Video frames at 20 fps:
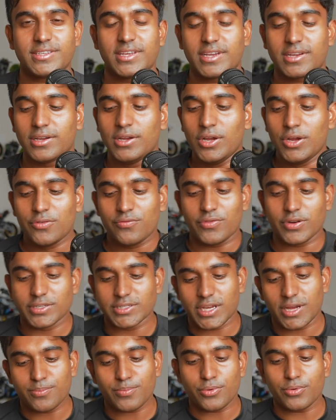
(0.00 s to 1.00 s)
Like, for
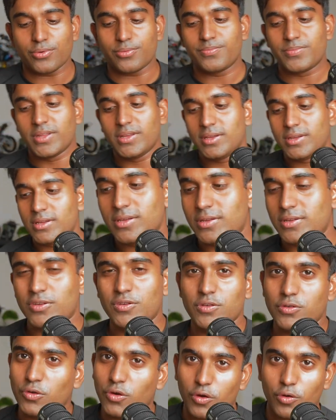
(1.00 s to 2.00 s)
example,
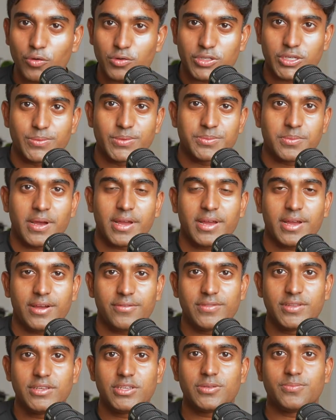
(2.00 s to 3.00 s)
not all gyms might
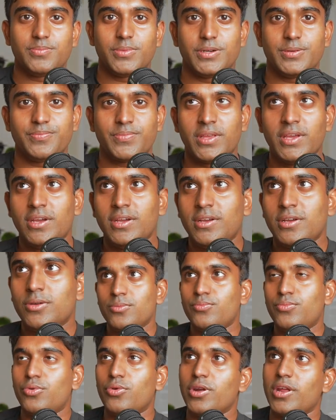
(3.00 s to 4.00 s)
have this, but
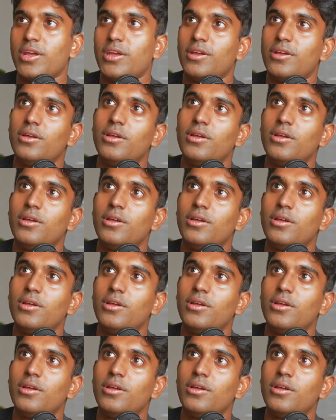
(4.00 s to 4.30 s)
putting